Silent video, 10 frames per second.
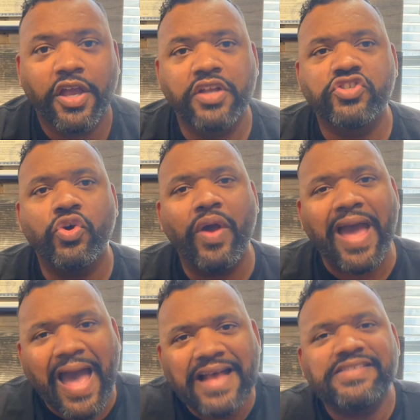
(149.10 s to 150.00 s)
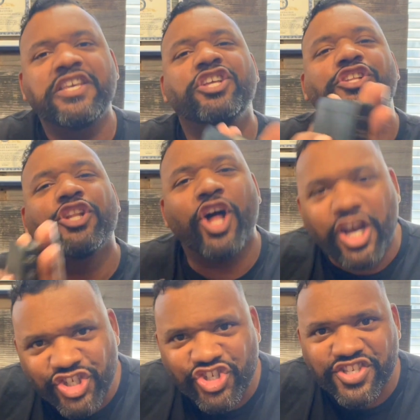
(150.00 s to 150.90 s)
And so as he
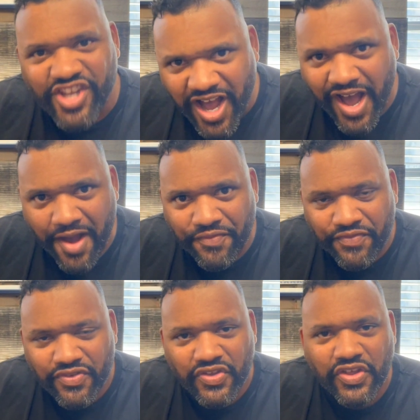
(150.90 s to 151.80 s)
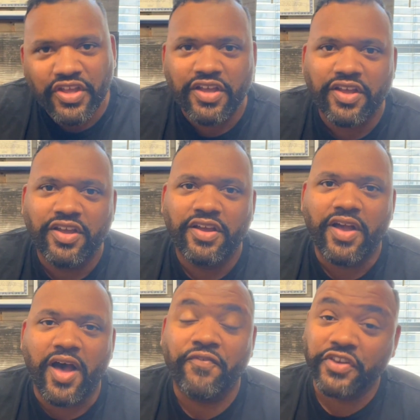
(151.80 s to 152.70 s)
launches off
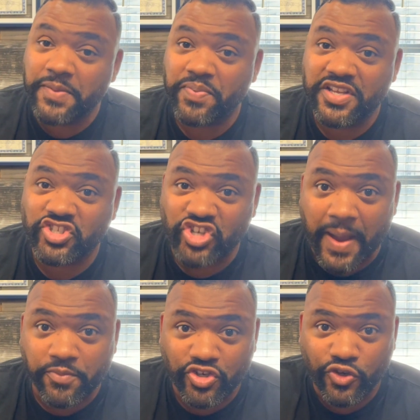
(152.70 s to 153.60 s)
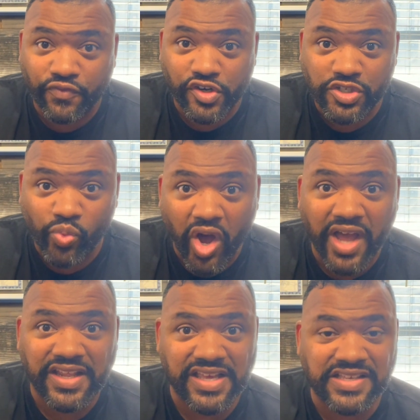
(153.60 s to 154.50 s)
Philippians chapter 2, verse
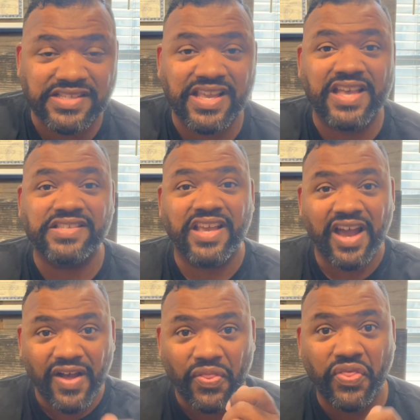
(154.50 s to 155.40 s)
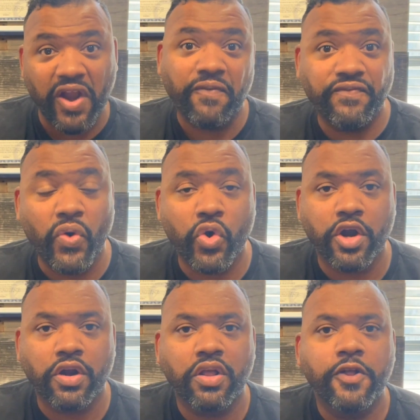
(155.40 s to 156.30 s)
1, he says,
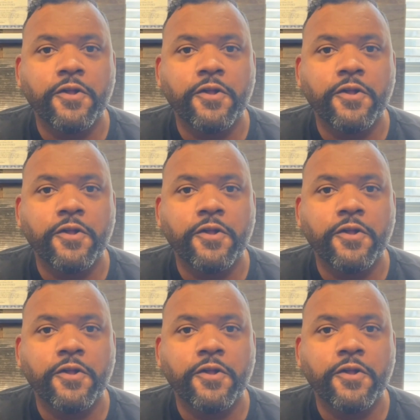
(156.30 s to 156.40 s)
therefore.